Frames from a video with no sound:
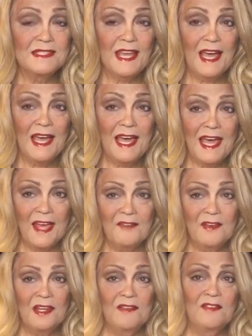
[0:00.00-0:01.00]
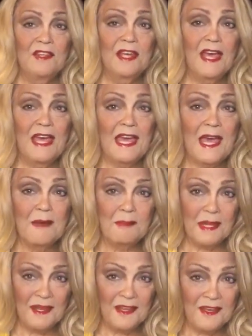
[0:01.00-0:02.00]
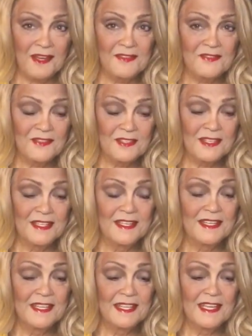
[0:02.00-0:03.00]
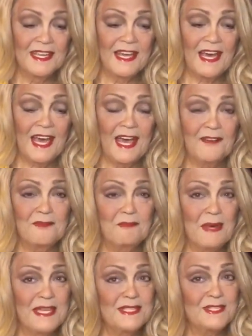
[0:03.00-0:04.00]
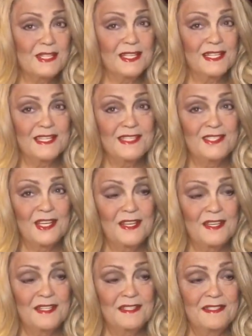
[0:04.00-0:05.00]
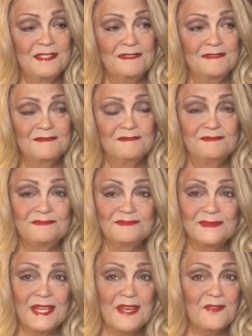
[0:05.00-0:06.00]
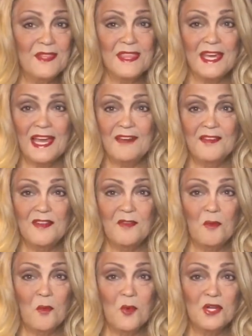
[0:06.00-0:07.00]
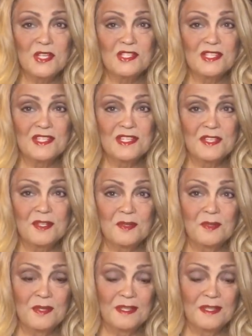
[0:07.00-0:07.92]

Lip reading: I have lived a happy life. I've basically done everything I've ever wanted to do.